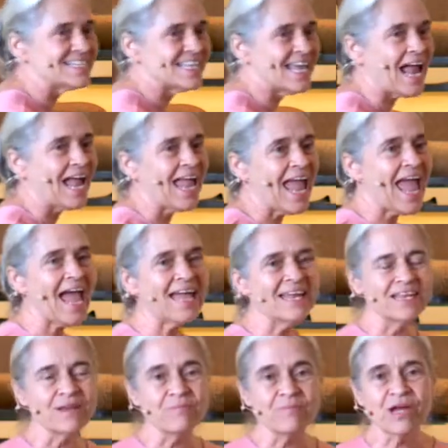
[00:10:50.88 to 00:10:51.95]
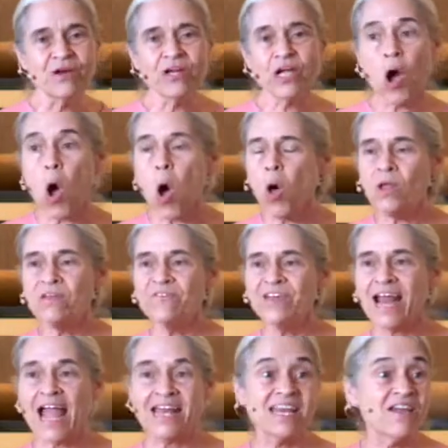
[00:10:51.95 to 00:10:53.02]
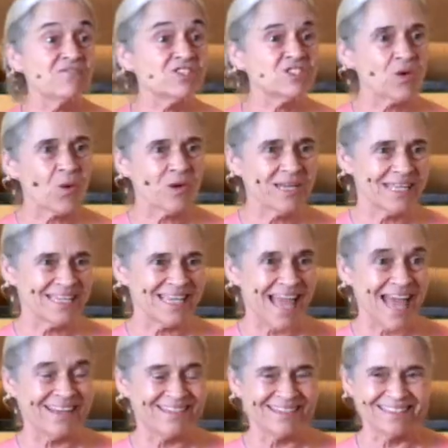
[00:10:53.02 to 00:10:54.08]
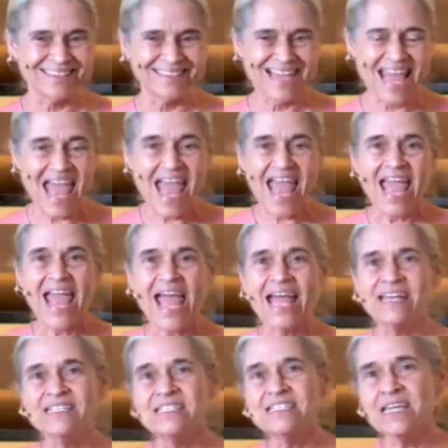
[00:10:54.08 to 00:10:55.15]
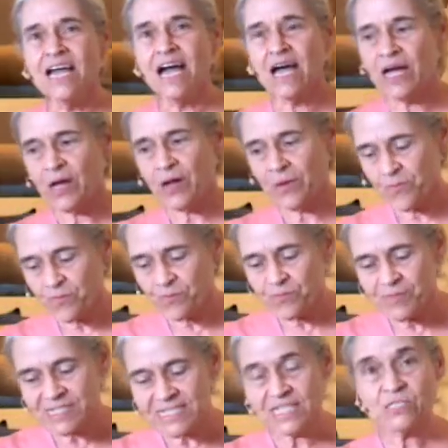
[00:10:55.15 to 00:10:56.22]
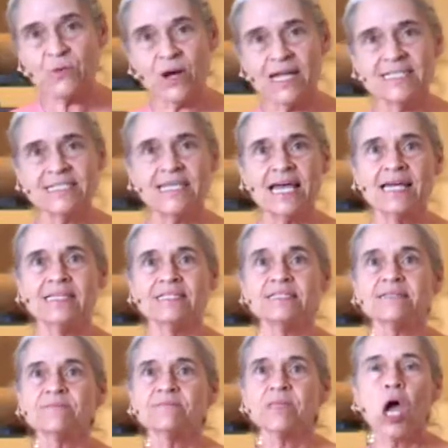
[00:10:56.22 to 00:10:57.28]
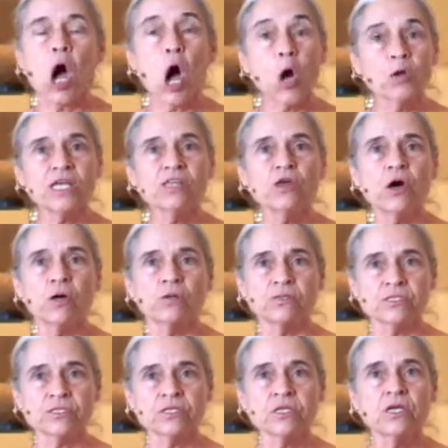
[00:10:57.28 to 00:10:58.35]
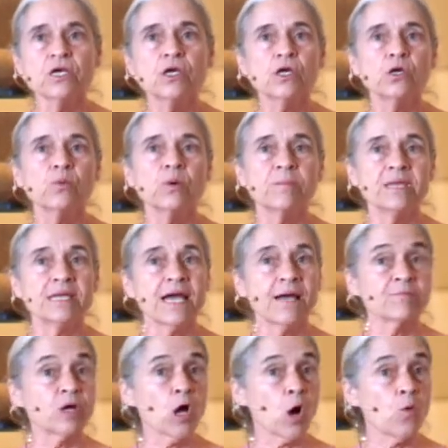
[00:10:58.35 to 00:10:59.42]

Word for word: that I had in America, all of it, I never saw it again. And uh, Mrs. White says, Only those who will become co